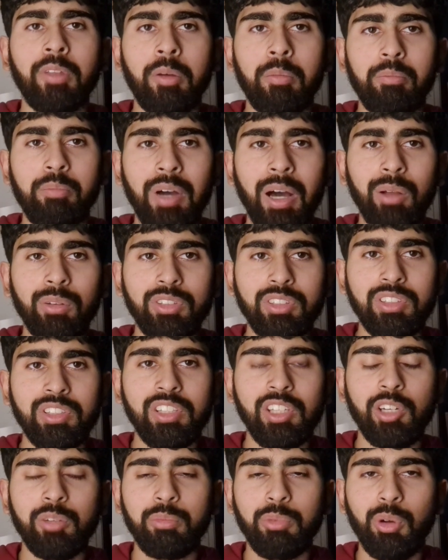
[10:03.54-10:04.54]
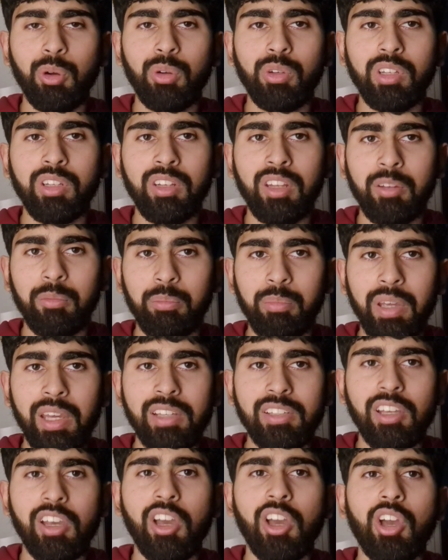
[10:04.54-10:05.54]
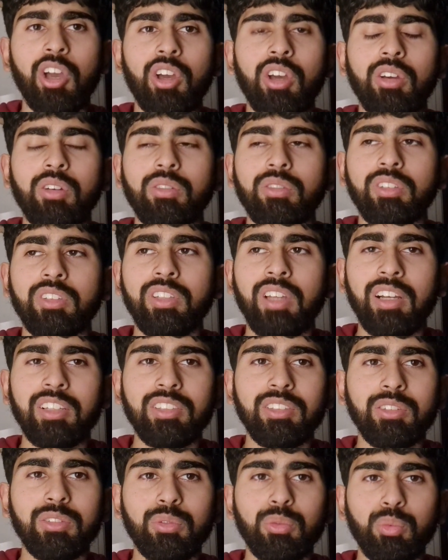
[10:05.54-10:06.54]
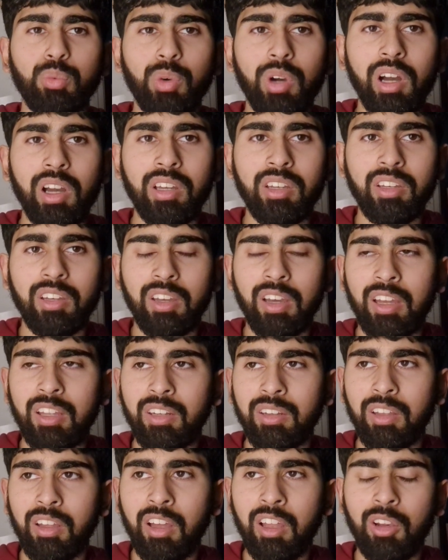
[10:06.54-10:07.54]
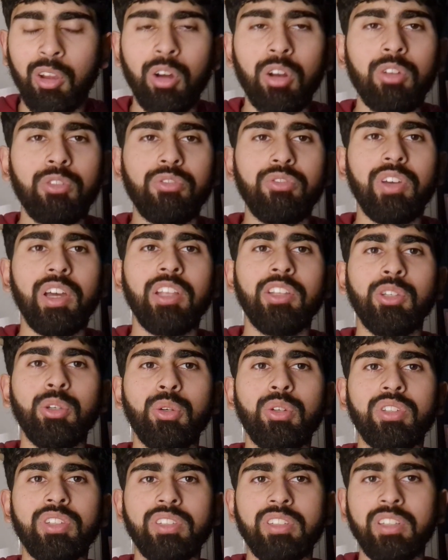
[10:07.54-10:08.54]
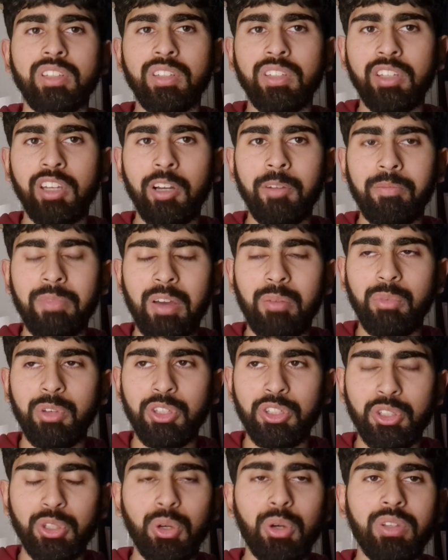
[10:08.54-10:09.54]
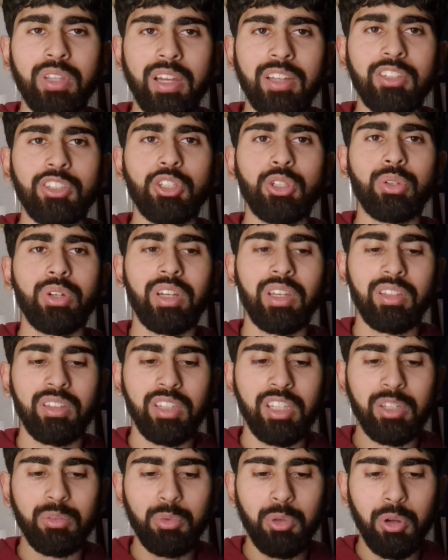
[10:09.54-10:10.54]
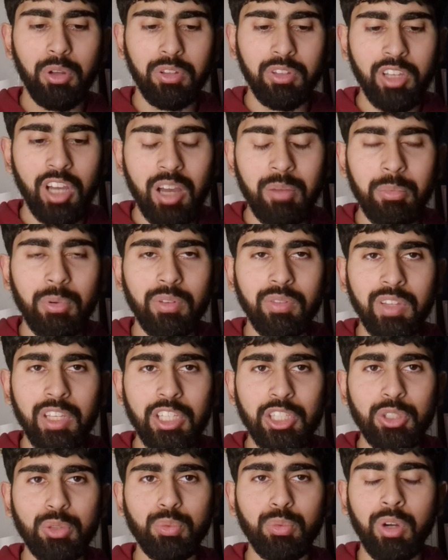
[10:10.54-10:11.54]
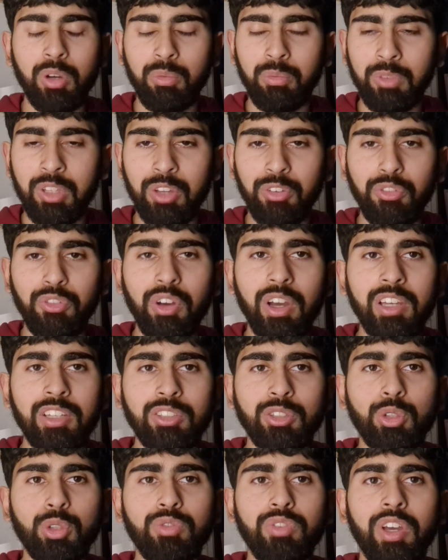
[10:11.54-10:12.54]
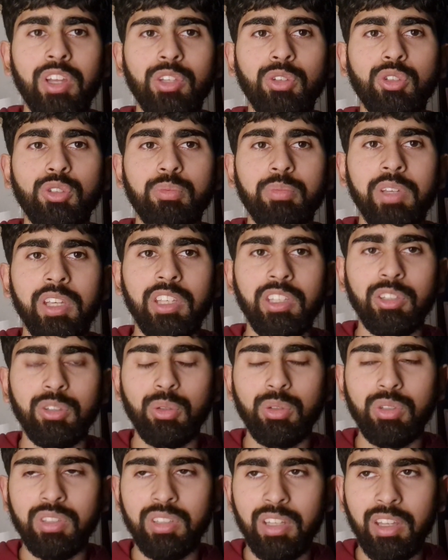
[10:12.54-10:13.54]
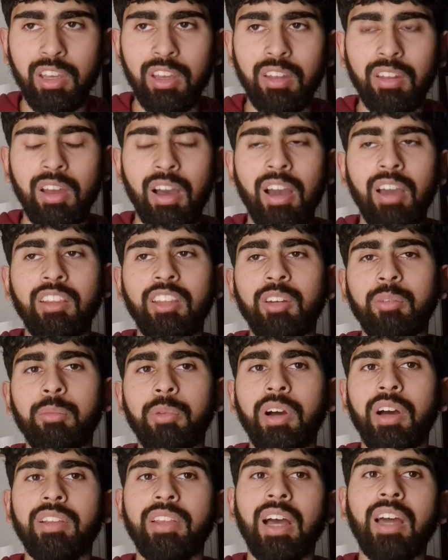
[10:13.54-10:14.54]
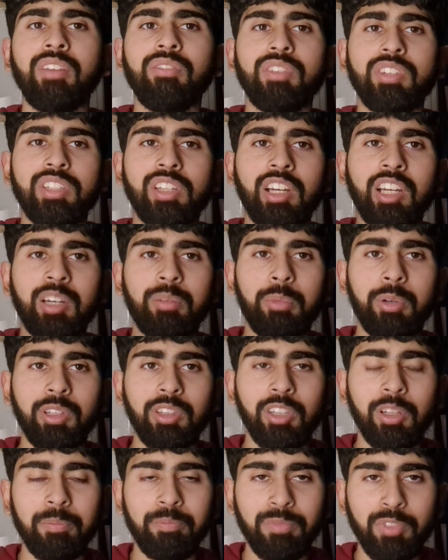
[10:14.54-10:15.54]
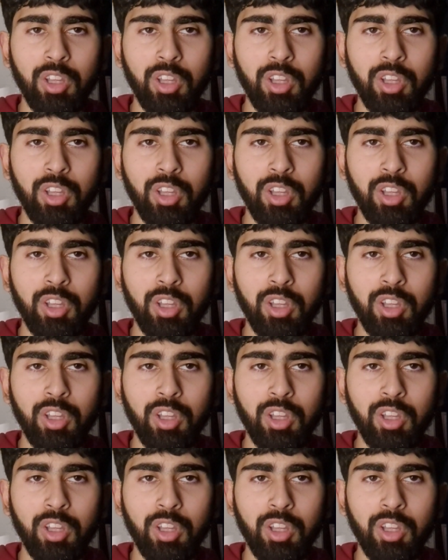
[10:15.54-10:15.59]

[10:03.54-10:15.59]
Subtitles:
bounce the opponent at pace doesn't work at a lot of venues in India, and we saw that during the World Cup. And the first two venues being used here, Hyderabad and Visakhapatnam,